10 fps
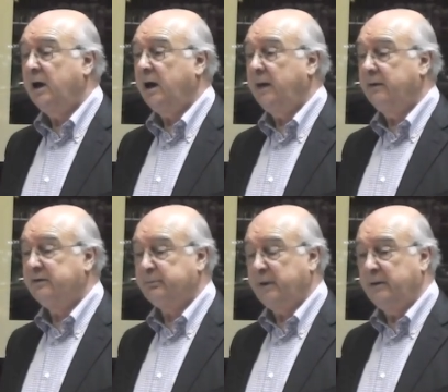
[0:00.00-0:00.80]
and
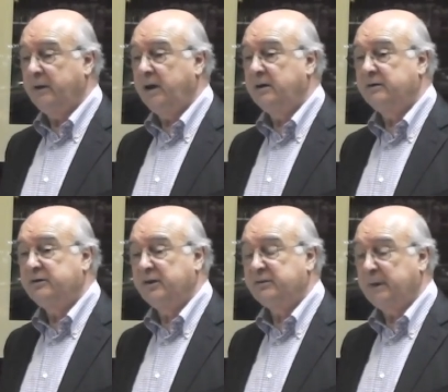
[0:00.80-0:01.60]
the, and the, and
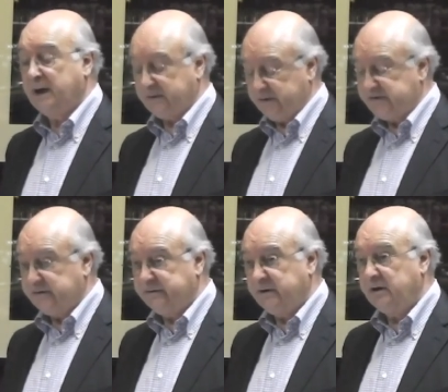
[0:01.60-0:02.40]
the Spartans
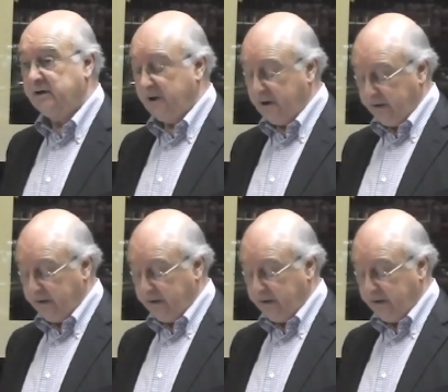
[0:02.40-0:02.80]
defeated